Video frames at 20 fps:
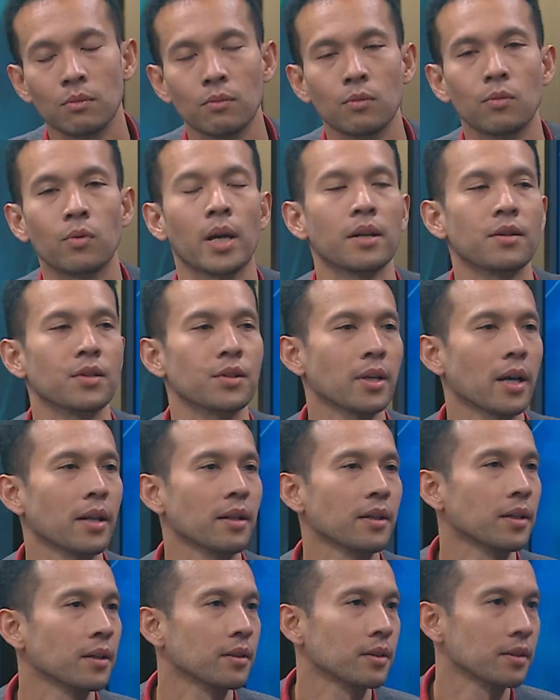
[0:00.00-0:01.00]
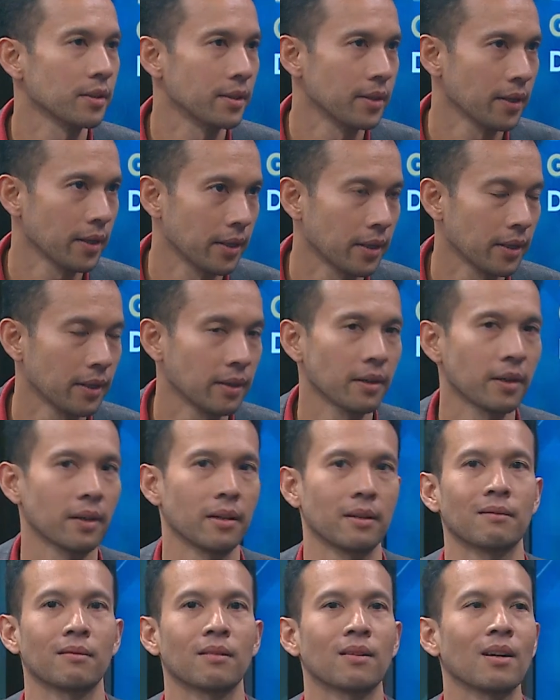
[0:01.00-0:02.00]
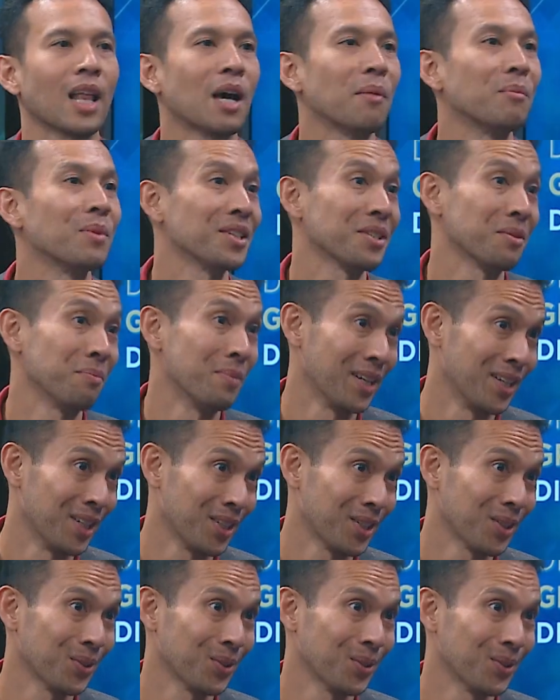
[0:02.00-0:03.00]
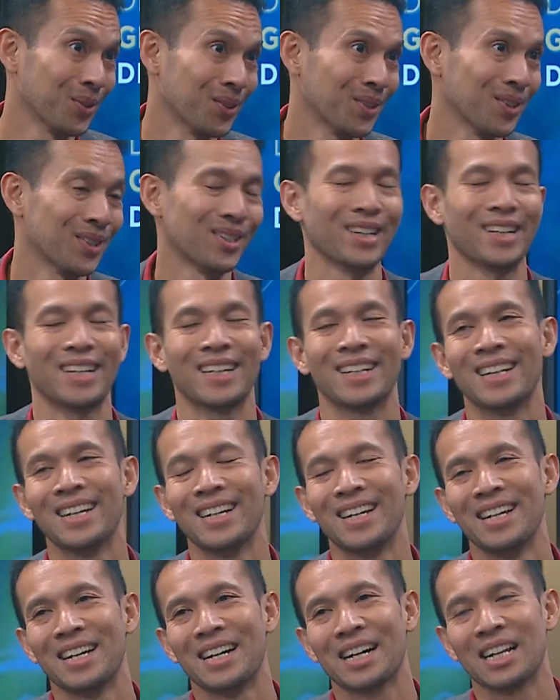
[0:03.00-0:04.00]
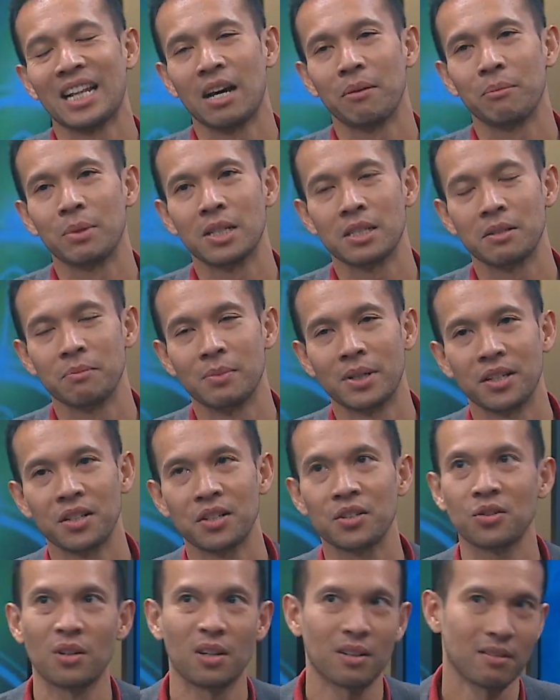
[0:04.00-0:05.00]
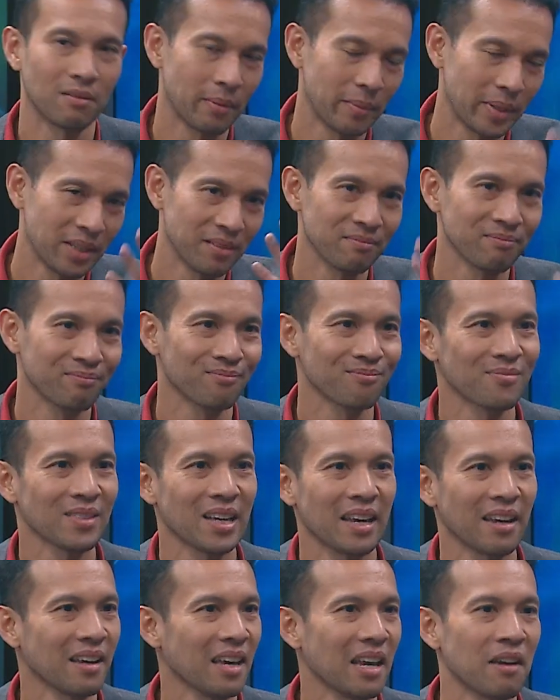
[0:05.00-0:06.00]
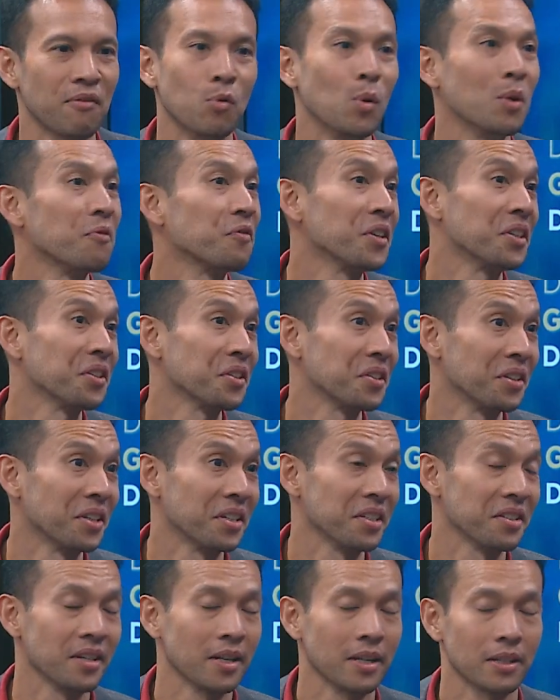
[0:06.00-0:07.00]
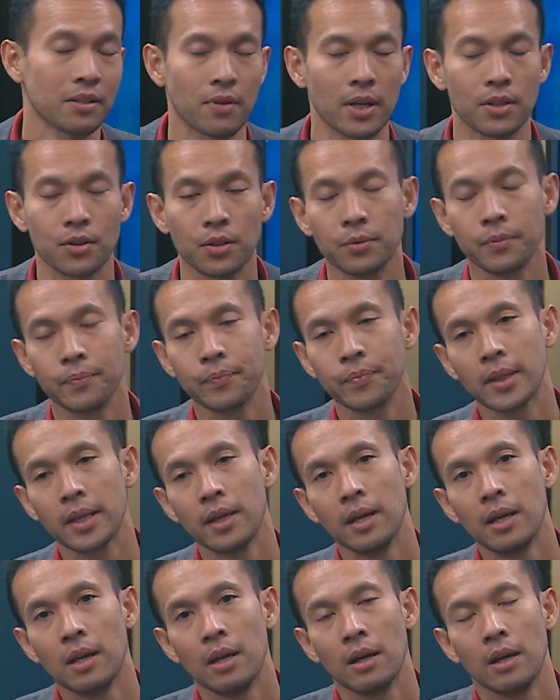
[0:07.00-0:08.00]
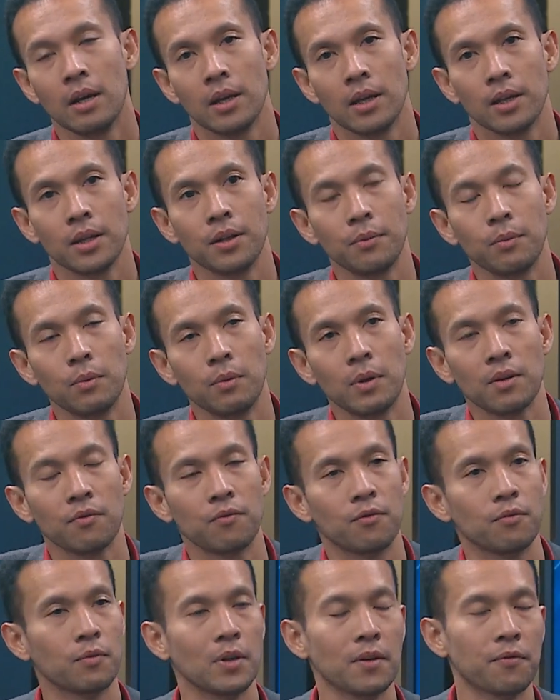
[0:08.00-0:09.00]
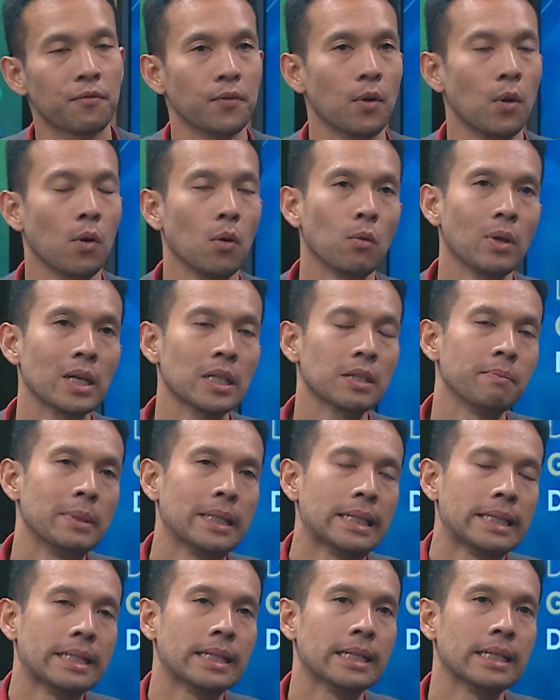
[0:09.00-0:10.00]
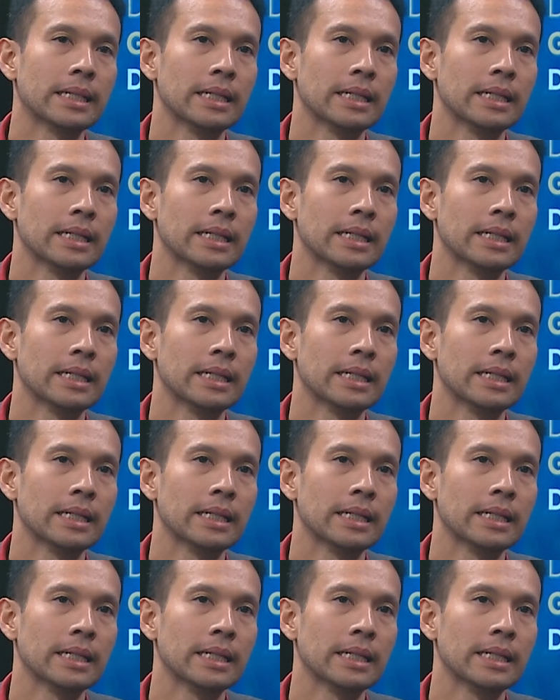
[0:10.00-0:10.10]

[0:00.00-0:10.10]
we understand here today, climate is a big issue, right? Climate is a big issue. I mean, everyone feels it these days, right? So, you know, we've always been